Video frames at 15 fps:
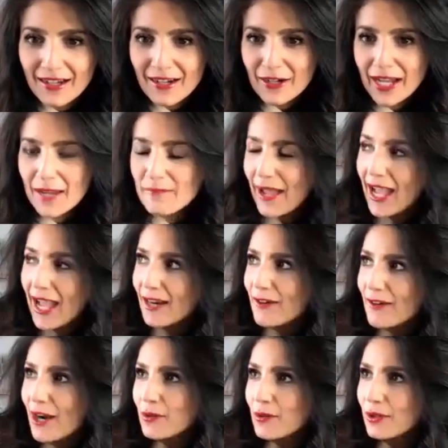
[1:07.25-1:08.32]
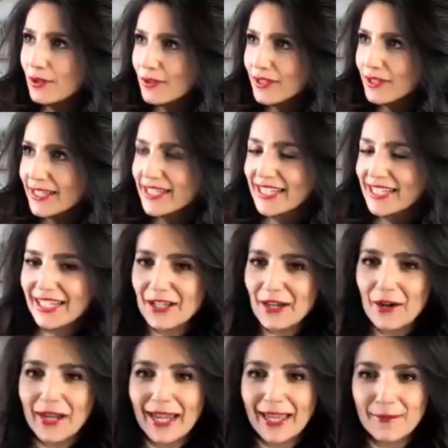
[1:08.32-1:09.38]
Okay, background. Let's see.
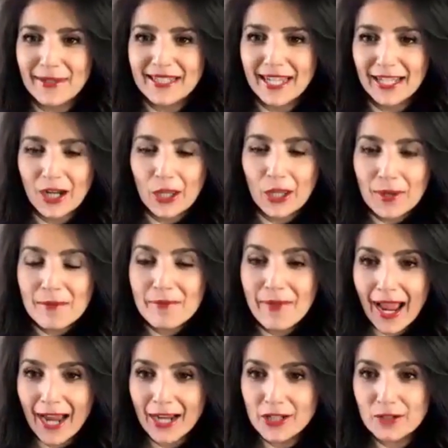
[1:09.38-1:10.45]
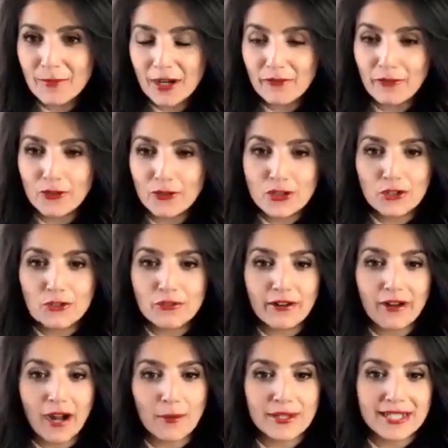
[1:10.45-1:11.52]
Okay, let me take it all the way back. So my first career,
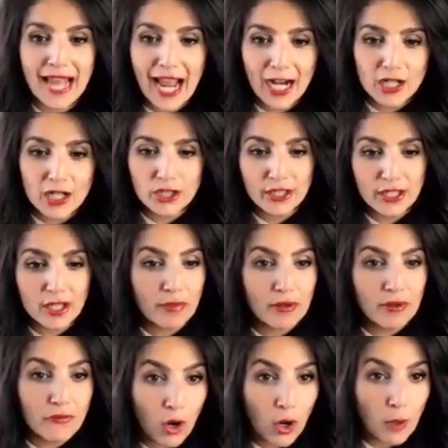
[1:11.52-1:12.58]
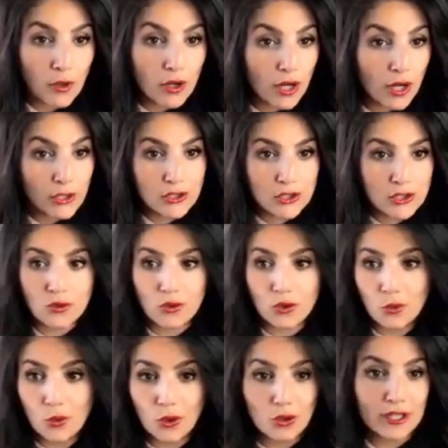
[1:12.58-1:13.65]
I was actually a performer. I used to tour
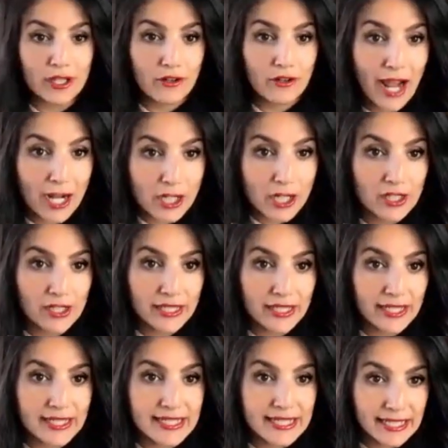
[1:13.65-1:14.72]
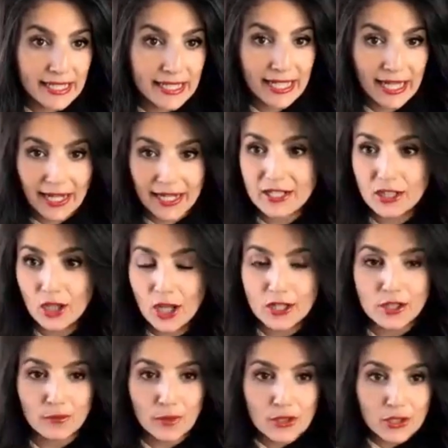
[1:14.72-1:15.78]
the world internationally and sing and dance, lots
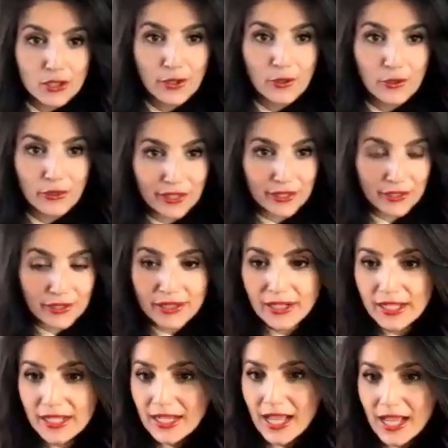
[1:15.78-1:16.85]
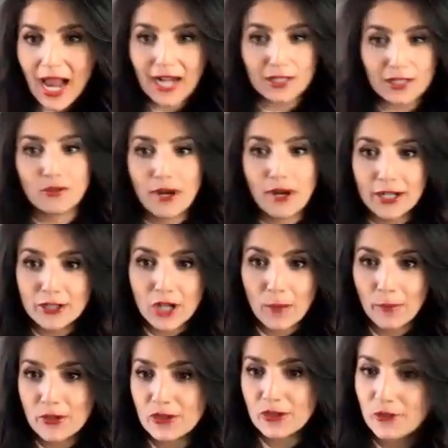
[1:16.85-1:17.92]
of musical theater. Had the greatest
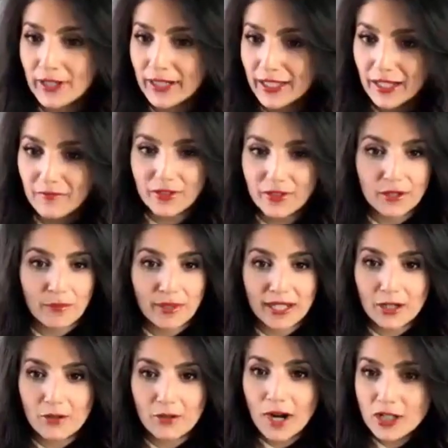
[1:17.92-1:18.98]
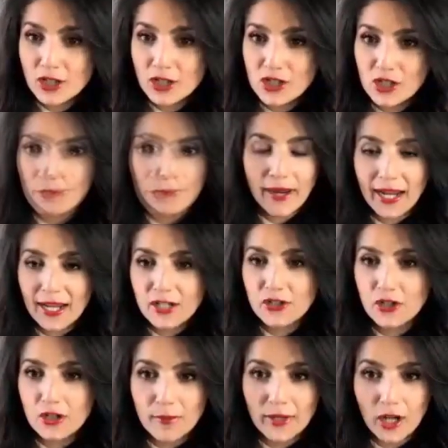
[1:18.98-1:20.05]
opportunity of, being in Russia, Japan,
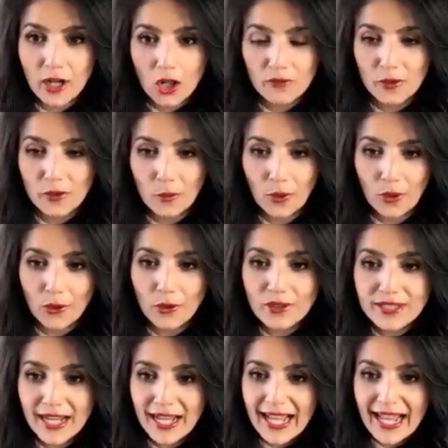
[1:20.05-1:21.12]
Germany, all over the world.